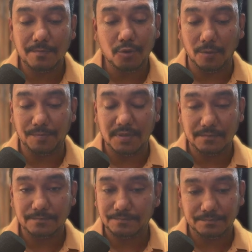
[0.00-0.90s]
prop.
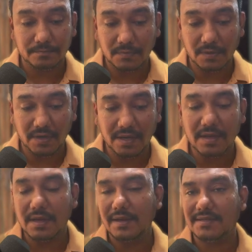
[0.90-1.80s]
Okay.
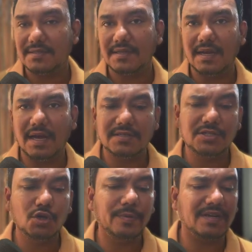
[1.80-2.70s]
Let's
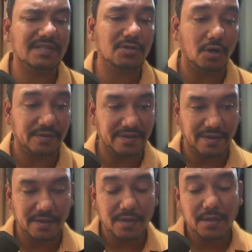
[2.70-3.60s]
assume it is not
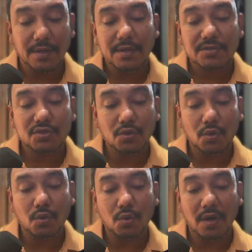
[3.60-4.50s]
there.
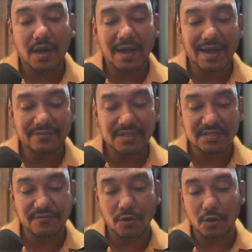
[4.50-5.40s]
So I have
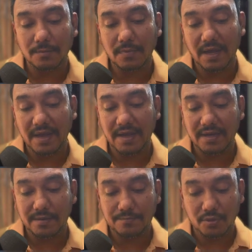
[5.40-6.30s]
this form
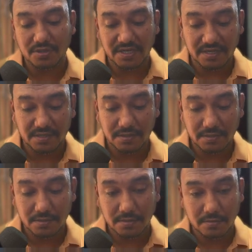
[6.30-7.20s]
and project
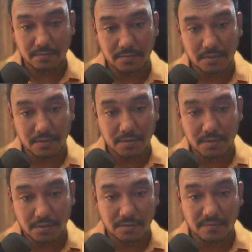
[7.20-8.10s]

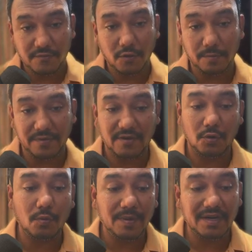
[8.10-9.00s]
form. If I
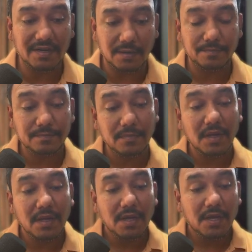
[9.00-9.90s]
open it up,
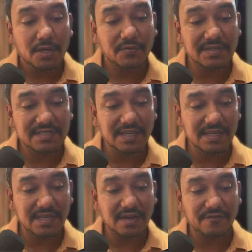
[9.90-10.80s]
you will
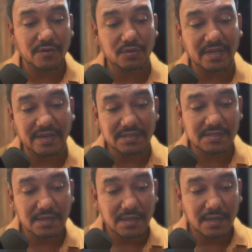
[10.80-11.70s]
see there are a few
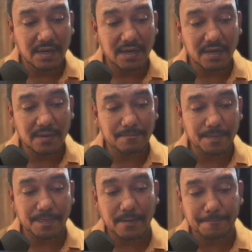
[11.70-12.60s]
things.
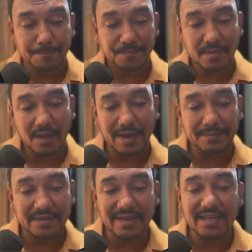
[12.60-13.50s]

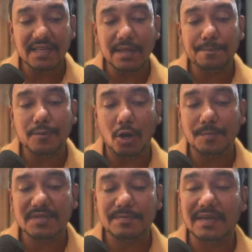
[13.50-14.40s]
I'm taking the
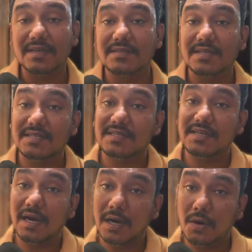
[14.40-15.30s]
props because this
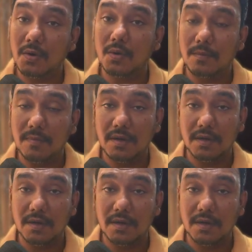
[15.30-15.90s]
is how